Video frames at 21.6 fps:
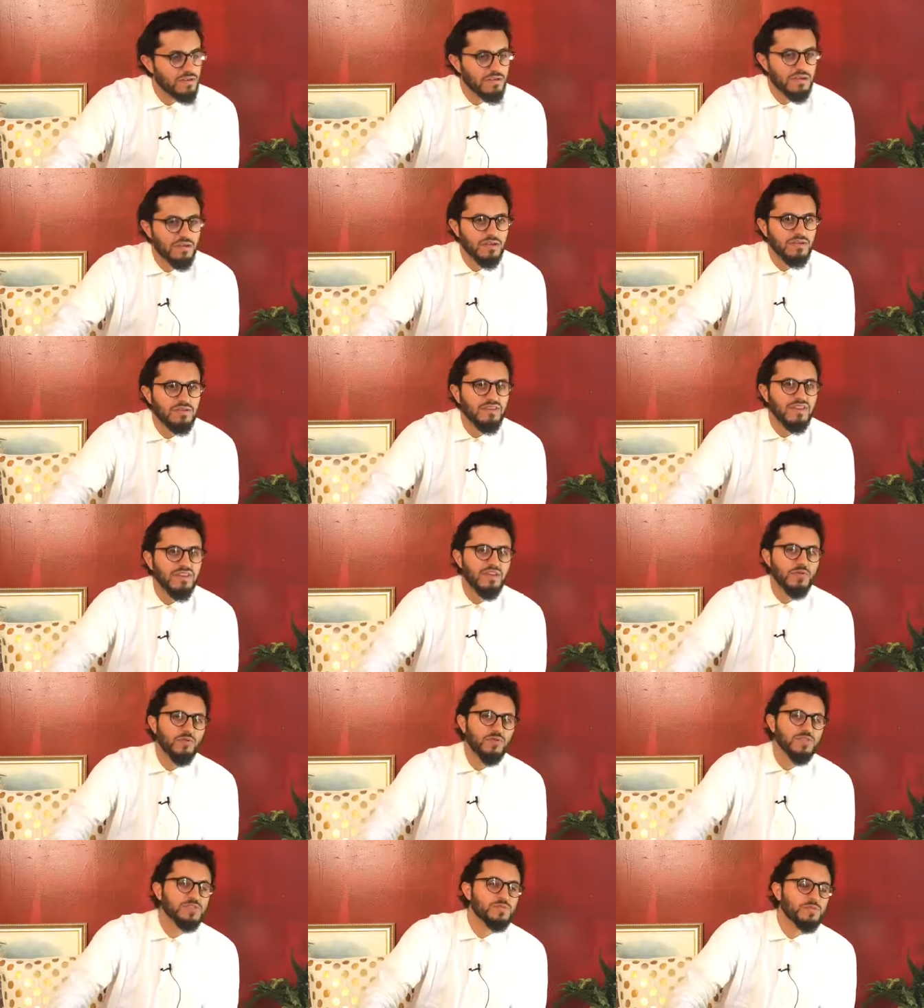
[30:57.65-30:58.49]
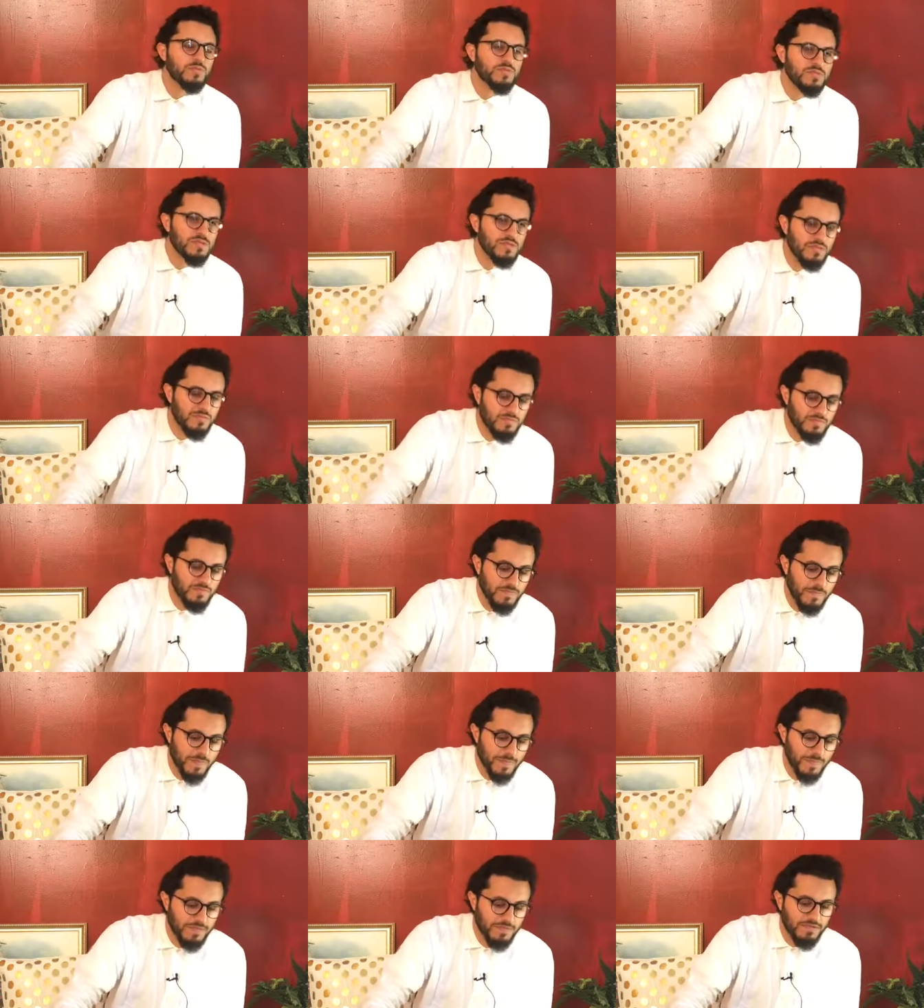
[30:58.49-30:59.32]
And then he whispered to him,
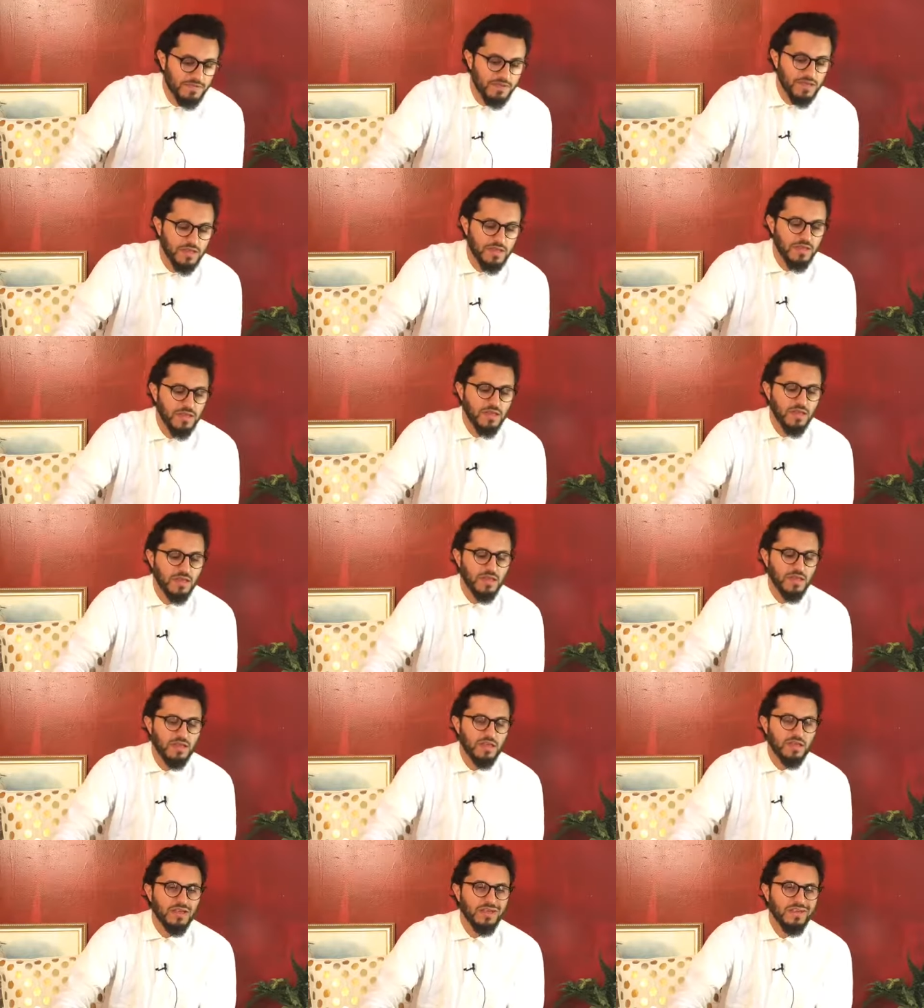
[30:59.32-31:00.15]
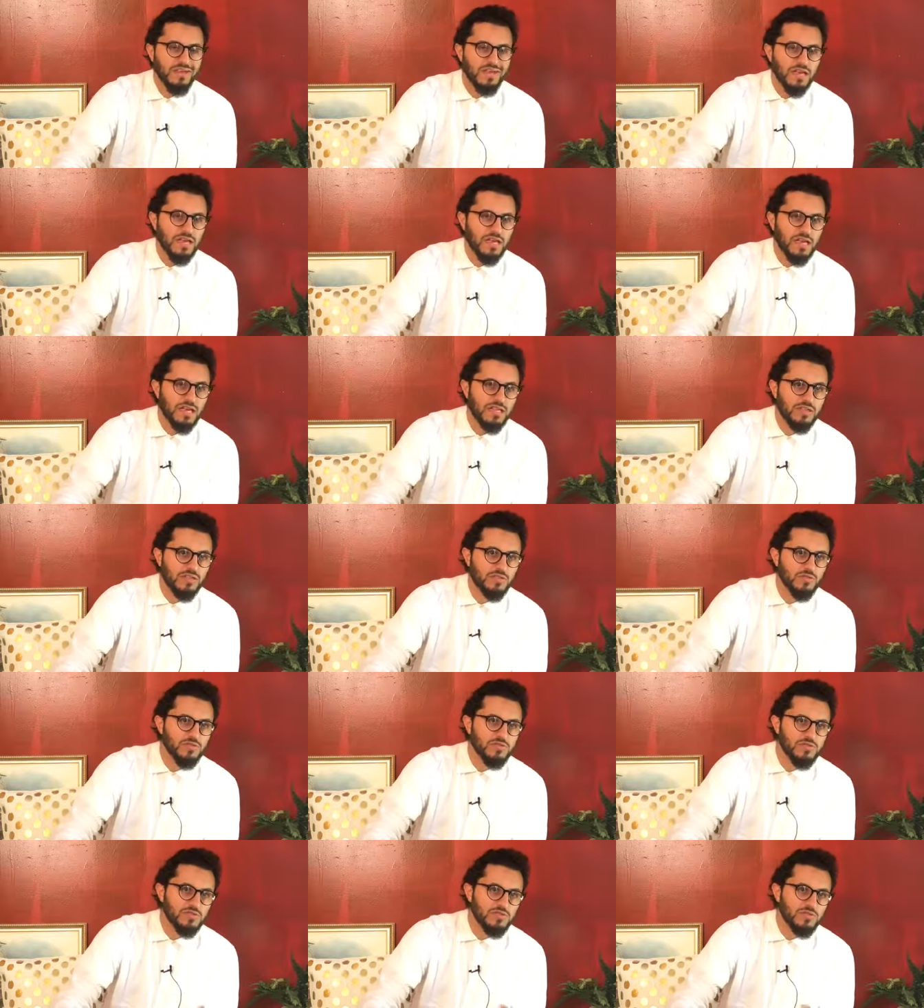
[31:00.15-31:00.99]
he said, I
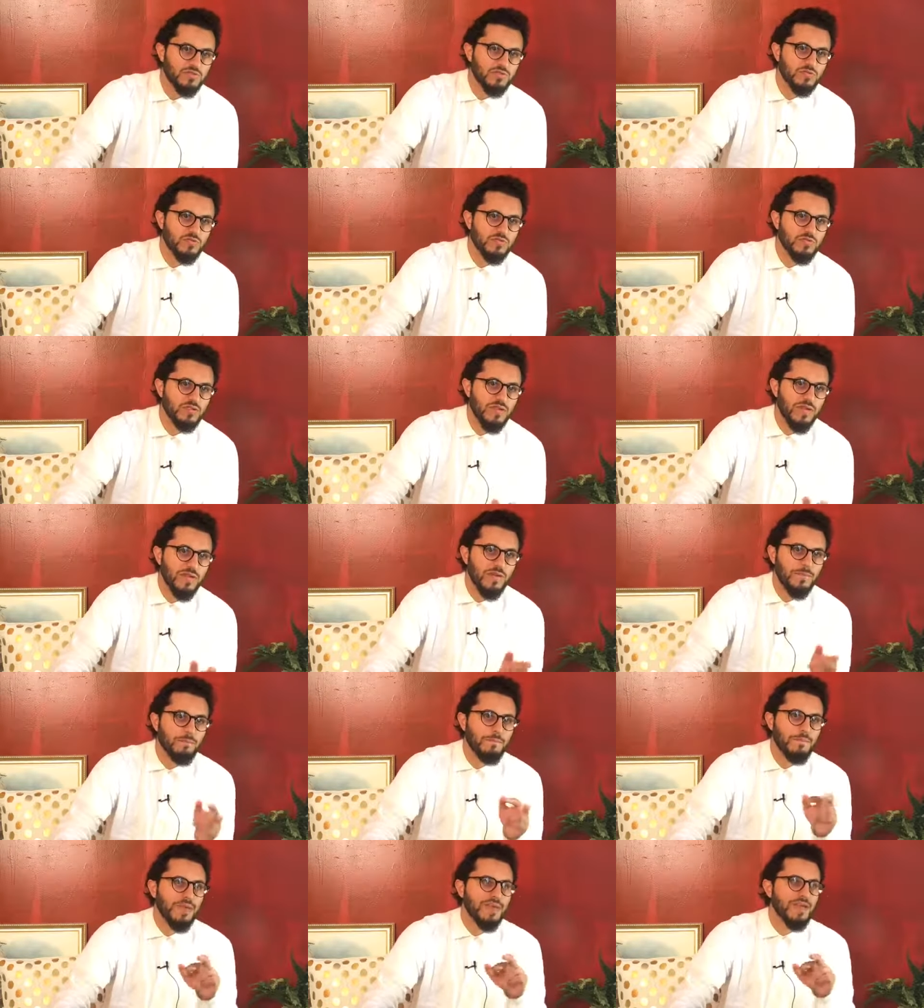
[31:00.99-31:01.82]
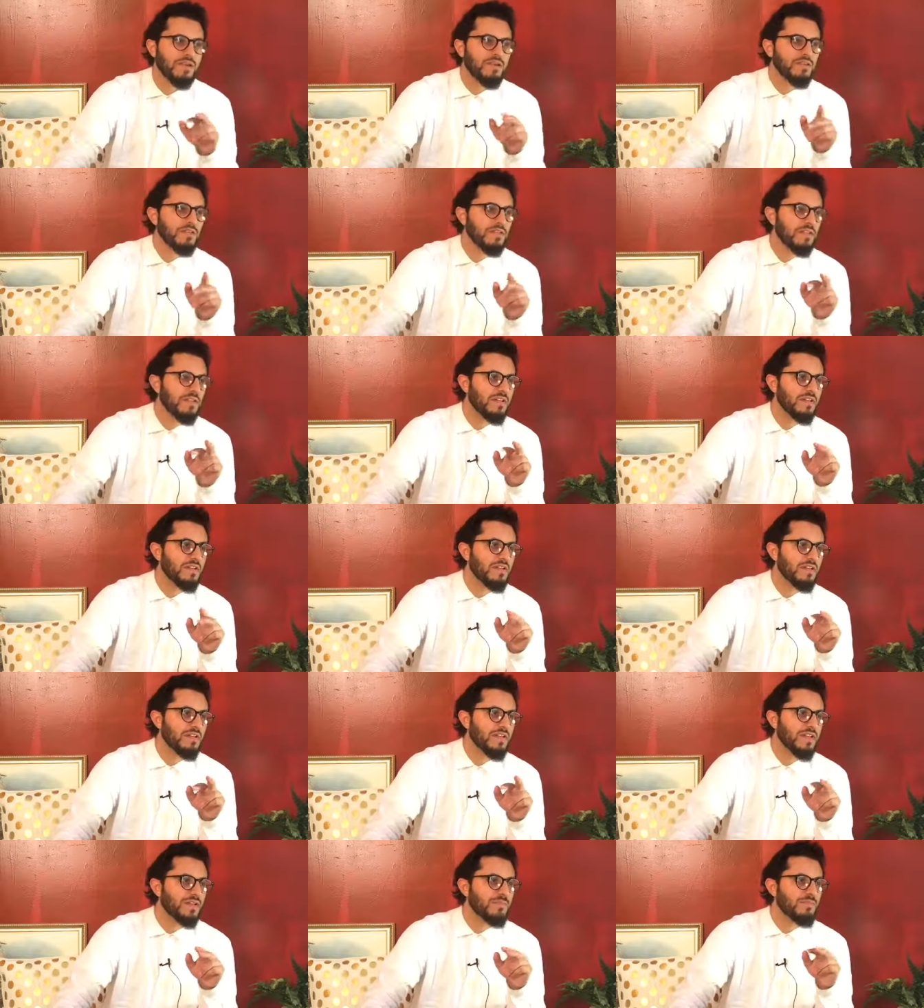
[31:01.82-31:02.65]
used to compare
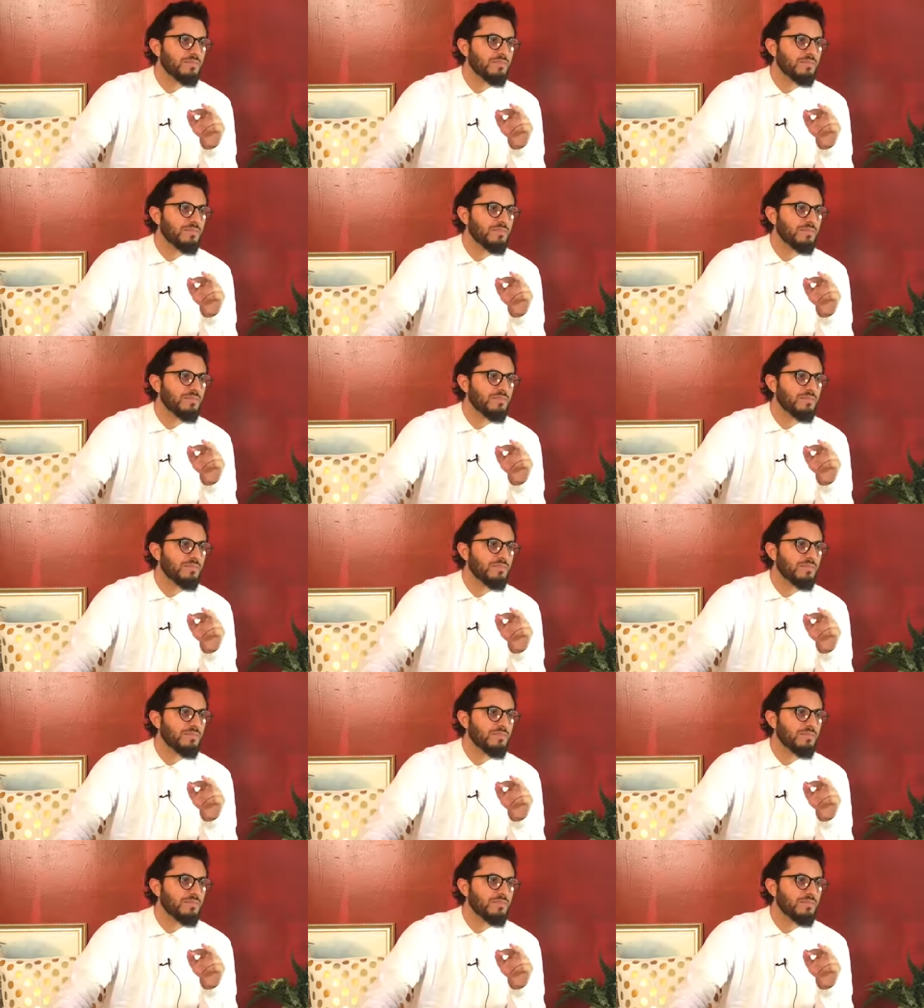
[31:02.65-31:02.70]
and